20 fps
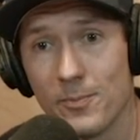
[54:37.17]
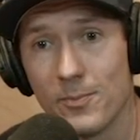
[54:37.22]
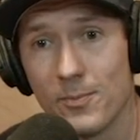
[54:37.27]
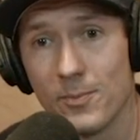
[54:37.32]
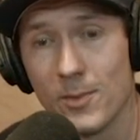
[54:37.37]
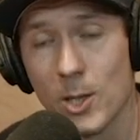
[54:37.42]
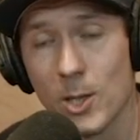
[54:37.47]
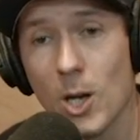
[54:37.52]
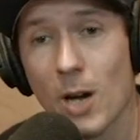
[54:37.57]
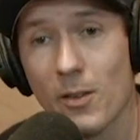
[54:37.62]

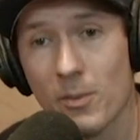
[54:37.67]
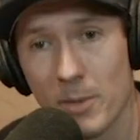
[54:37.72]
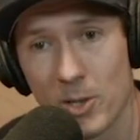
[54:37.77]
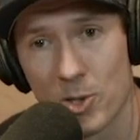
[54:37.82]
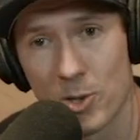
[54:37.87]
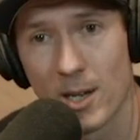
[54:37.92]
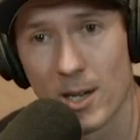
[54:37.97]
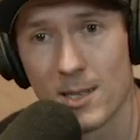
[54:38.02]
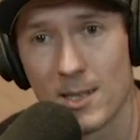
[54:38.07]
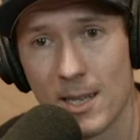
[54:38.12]
the government
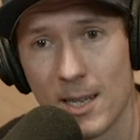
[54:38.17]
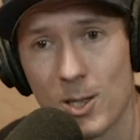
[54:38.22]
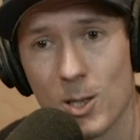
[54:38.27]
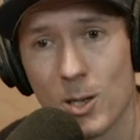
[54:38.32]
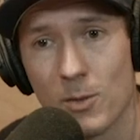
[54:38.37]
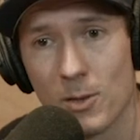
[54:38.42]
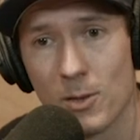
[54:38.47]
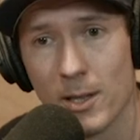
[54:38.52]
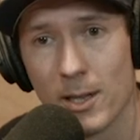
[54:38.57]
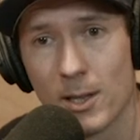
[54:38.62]
tried to take
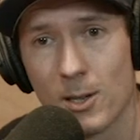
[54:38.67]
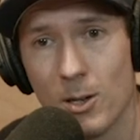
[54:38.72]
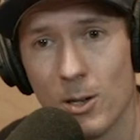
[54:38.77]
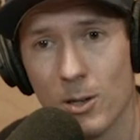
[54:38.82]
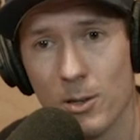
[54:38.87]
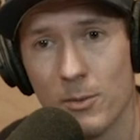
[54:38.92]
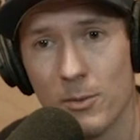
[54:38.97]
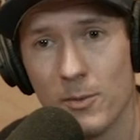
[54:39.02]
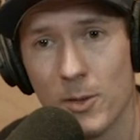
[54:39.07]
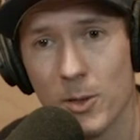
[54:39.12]
over like
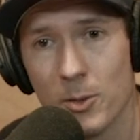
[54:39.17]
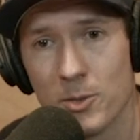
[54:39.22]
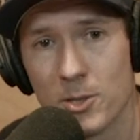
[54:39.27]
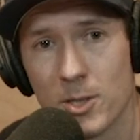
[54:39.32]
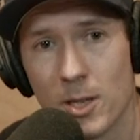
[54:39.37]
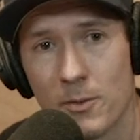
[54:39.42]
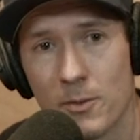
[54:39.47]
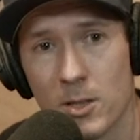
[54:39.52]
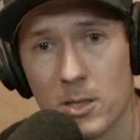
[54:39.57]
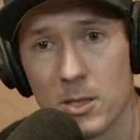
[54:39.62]
all the phone
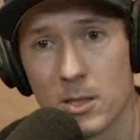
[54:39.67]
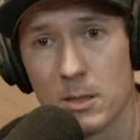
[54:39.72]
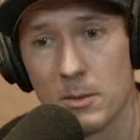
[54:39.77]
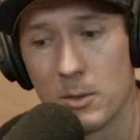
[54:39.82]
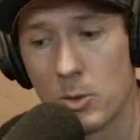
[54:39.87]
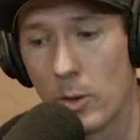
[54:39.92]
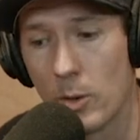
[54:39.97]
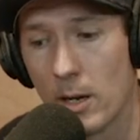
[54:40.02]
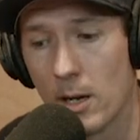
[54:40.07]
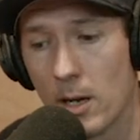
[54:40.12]
stuff because
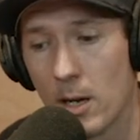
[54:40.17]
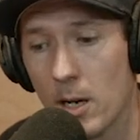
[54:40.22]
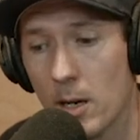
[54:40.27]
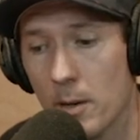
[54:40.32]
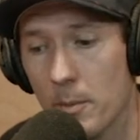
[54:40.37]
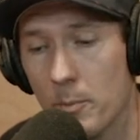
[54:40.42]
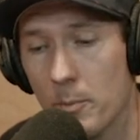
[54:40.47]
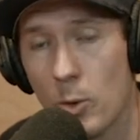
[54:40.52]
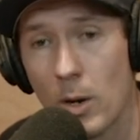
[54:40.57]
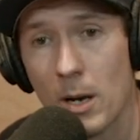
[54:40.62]

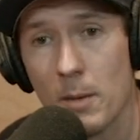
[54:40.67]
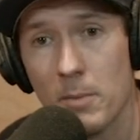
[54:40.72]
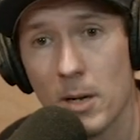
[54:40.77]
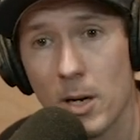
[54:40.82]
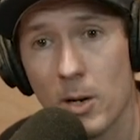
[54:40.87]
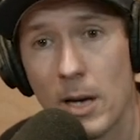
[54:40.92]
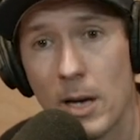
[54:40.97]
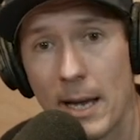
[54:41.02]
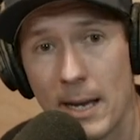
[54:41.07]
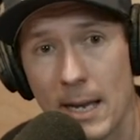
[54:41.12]
uh, Graham
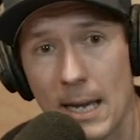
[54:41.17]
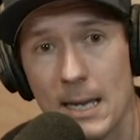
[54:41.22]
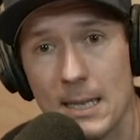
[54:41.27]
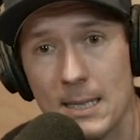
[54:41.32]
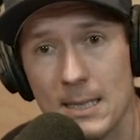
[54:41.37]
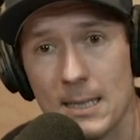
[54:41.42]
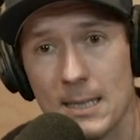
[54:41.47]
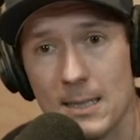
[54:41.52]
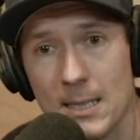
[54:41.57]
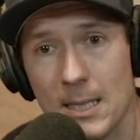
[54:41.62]
Bell had
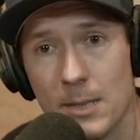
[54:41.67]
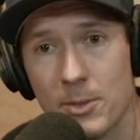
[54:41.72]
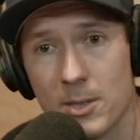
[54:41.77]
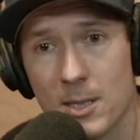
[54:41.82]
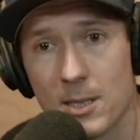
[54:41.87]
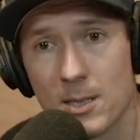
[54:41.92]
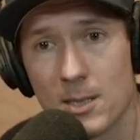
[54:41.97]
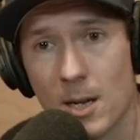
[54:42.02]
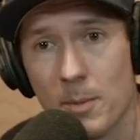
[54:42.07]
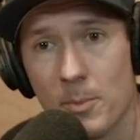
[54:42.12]
AT and T was
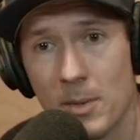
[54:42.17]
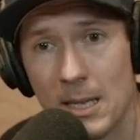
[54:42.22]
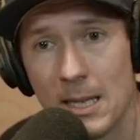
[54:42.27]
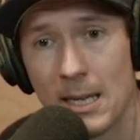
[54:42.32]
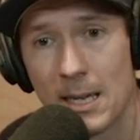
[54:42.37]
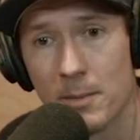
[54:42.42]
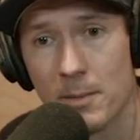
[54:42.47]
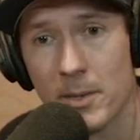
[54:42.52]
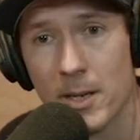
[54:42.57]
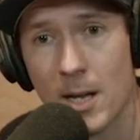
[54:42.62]
his company. He
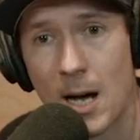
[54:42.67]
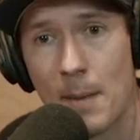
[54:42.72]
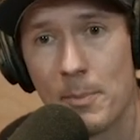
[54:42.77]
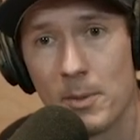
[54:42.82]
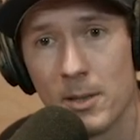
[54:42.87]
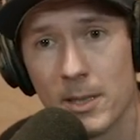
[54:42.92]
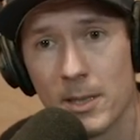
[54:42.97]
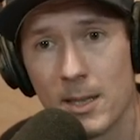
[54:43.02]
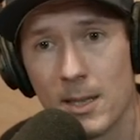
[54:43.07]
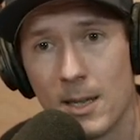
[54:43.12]
had a
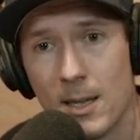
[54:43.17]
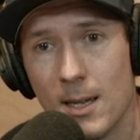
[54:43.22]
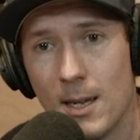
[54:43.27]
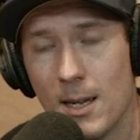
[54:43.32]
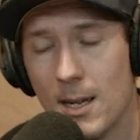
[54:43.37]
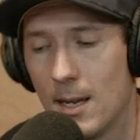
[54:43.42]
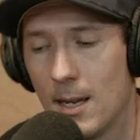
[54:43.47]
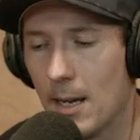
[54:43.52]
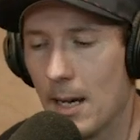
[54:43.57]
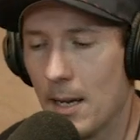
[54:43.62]
monopoly,
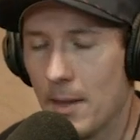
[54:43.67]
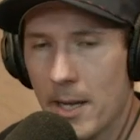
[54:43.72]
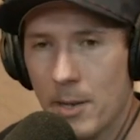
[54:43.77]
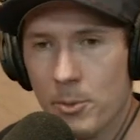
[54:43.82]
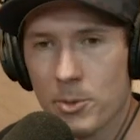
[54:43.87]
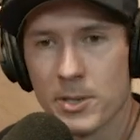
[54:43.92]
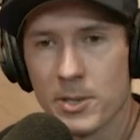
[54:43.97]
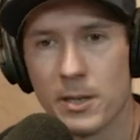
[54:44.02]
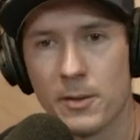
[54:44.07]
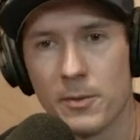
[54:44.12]
and then
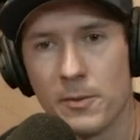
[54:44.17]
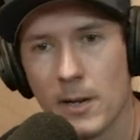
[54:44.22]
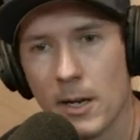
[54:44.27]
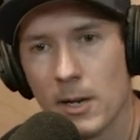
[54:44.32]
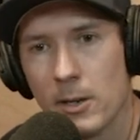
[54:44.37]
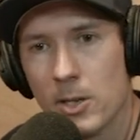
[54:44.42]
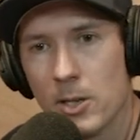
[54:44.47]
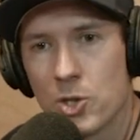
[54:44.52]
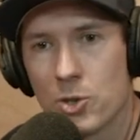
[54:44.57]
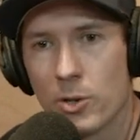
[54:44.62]
it was like
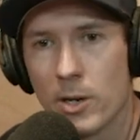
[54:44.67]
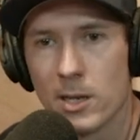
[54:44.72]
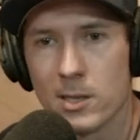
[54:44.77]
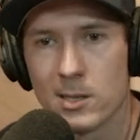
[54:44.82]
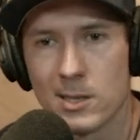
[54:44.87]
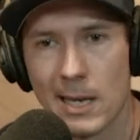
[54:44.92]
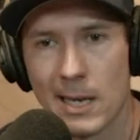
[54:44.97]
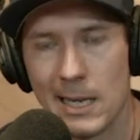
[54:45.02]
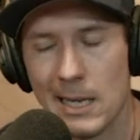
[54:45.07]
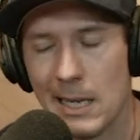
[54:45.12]
fair yeah.
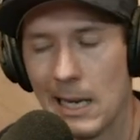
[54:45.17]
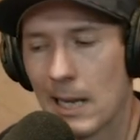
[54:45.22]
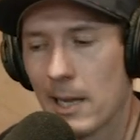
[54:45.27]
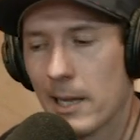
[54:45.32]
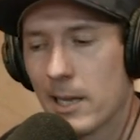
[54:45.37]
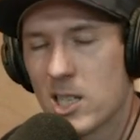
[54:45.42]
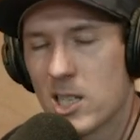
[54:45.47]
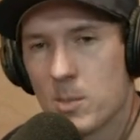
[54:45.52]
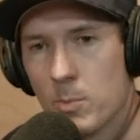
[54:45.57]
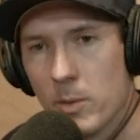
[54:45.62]
interest that he had
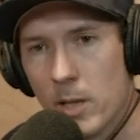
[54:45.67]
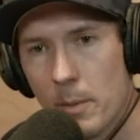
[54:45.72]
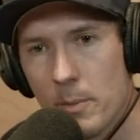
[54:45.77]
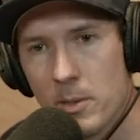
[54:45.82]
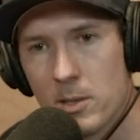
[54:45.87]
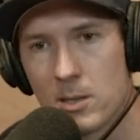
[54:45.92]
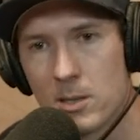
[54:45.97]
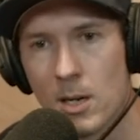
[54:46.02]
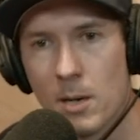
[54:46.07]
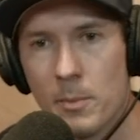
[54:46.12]
like split up
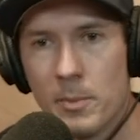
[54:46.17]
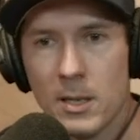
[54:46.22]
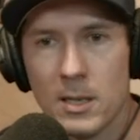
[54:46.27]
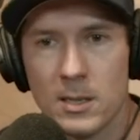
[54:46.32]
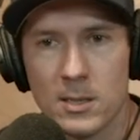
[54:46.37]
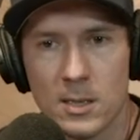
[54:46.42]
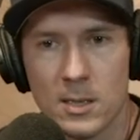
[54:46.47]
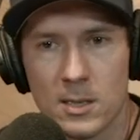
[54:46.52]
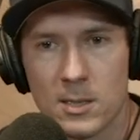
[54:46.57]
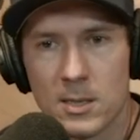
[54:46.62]
his
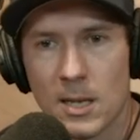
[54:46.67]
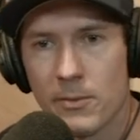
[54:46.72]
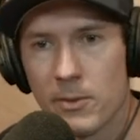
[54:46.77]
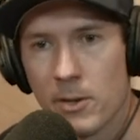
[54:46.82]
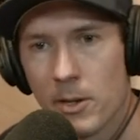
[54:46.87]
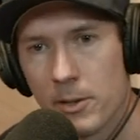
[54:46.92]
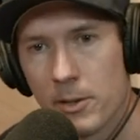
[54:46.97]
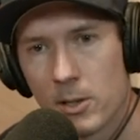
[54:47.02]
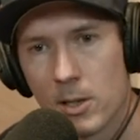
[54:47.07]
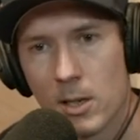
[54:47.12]
companies into
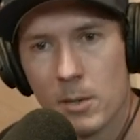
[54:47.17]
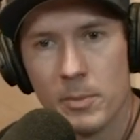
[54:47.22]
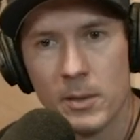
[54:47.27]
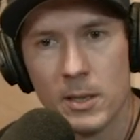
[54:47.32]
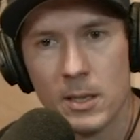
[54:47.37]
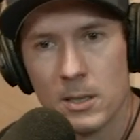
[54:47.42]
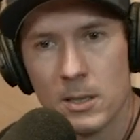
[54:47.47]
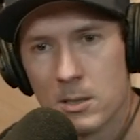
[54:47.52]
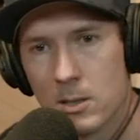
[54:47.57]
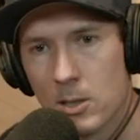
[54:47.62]
seven other
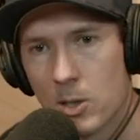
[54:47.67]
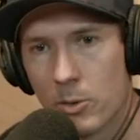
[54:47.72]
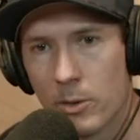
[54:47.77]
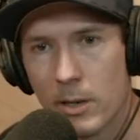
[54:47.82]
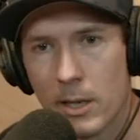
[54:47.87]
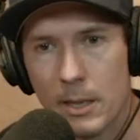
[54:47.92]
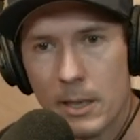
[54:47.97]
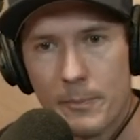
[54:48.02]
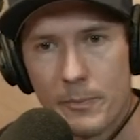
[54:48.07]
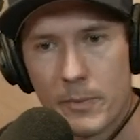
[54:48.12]
companies to
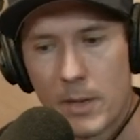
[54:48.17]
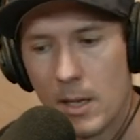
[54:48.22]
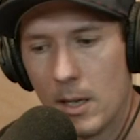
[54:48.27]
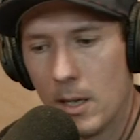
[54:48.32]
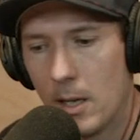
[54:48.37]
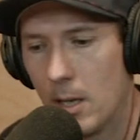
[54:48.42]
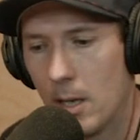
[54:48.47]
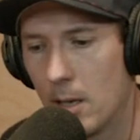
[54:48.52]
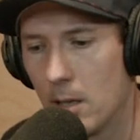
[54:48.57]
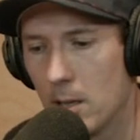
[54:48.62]
create.
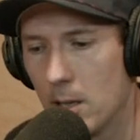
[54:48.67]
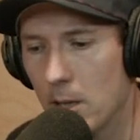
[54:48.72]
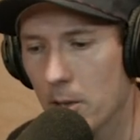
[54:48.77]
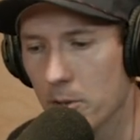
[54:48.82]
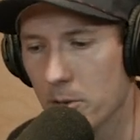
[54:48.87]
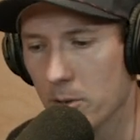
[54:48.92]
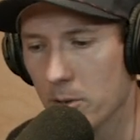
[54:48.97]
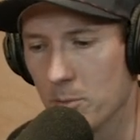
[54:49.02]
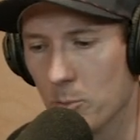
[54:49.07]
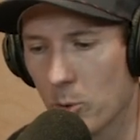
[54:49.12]
You know,
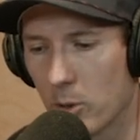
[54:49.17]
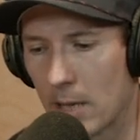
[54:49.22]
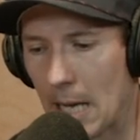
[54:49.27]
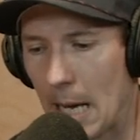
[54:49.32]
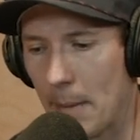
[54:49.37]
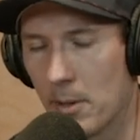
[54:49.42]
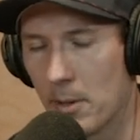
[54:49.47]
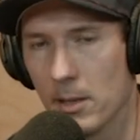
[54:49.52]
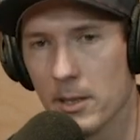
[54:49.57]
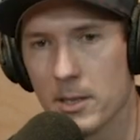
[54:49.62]
so it was more
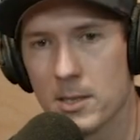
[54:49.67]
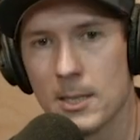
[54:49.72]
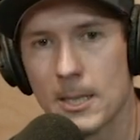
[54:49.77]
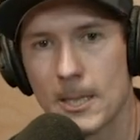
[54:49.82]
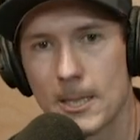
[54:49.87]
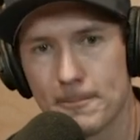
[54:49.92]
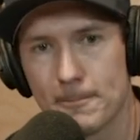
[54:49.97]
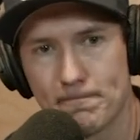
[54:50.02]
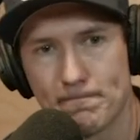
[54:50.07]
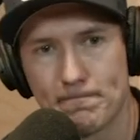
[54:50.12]
Bell
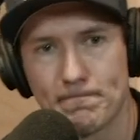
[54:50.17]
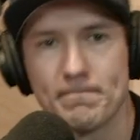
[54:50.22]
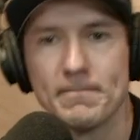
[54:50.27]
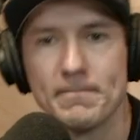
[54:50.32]
South